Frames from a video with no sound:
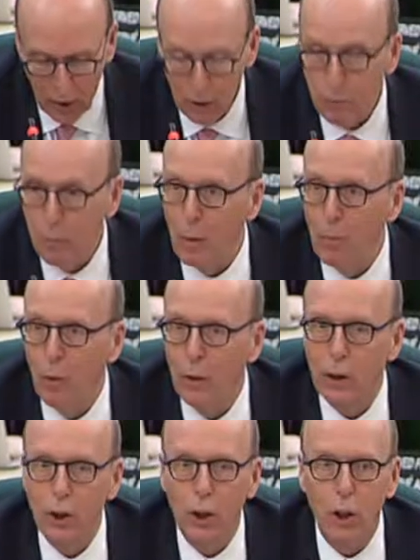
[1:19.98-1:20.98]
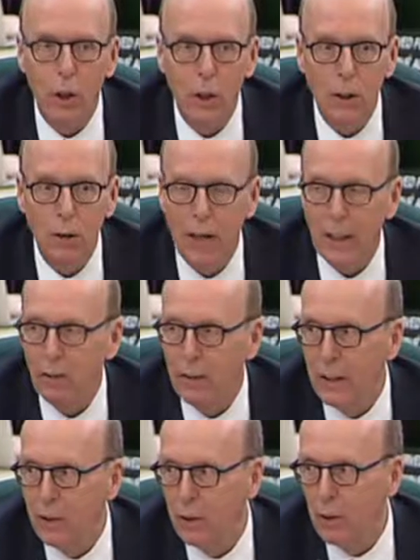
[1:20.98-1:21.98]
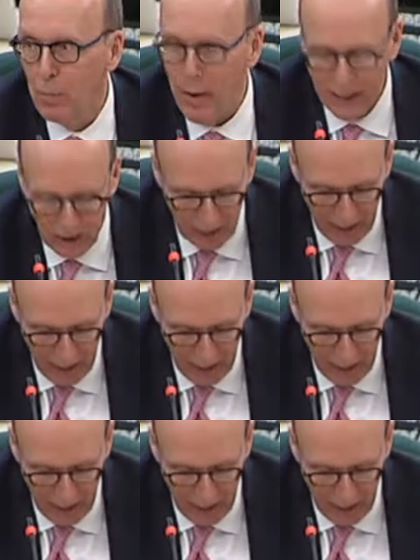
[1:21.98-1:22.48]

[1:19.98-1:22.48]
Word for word: from the mortgage contract rate to the Bank of